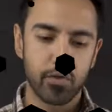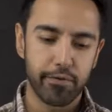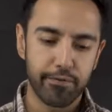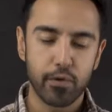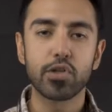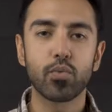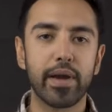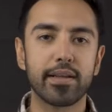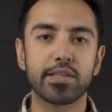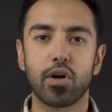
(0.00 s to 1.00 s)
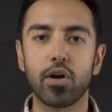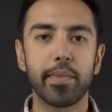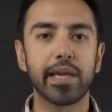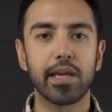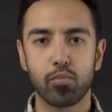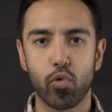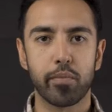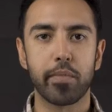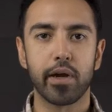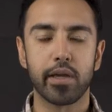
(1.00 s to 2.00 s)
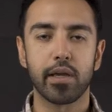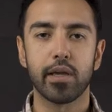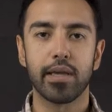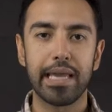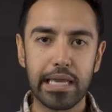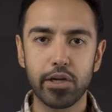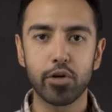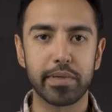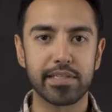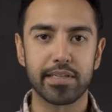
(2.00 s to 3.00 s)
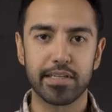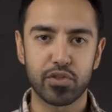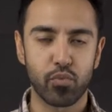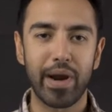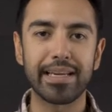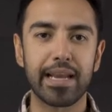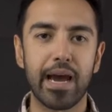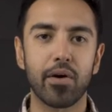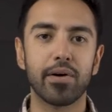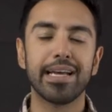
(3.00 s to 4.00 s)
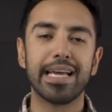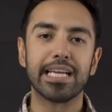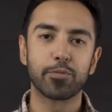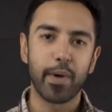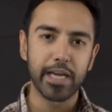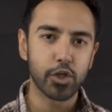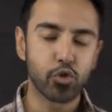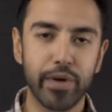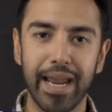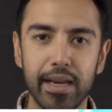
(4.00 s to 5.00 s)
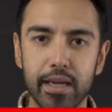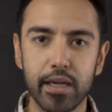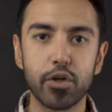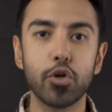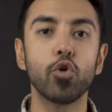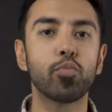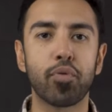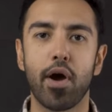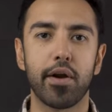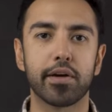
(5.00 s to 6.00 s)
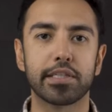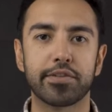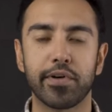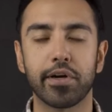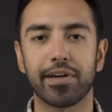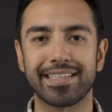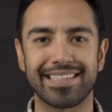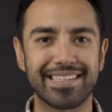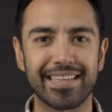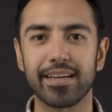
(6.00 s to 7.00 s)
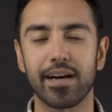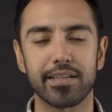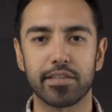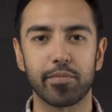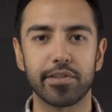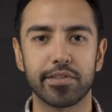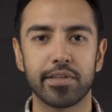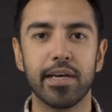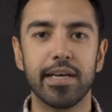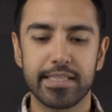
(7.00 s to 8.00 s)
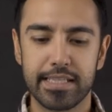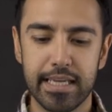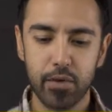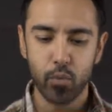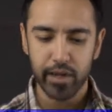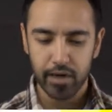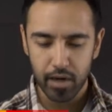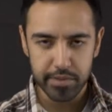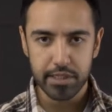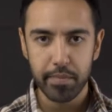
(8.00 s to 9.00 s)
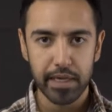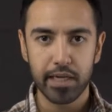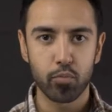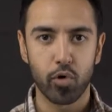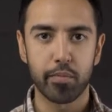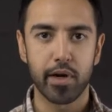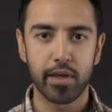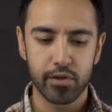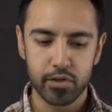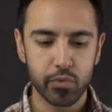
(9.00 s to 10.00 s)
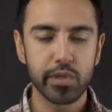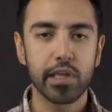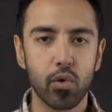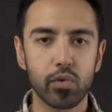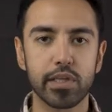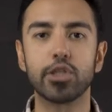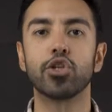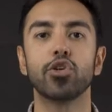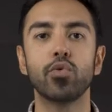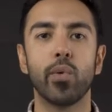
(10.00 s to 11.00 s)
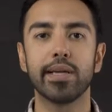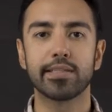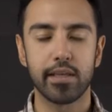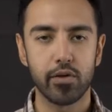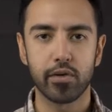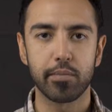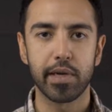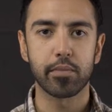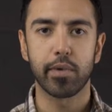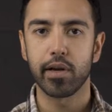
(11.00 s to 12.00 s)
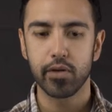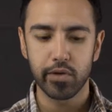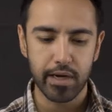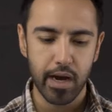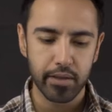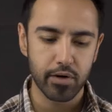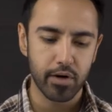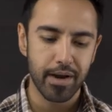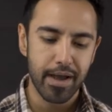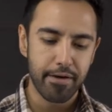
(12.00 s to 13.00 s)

the first way to start making more money in your business right now is by creating new products for your existing customers. See, when it comes to making more money, there's really only two ways that you can make money. You can either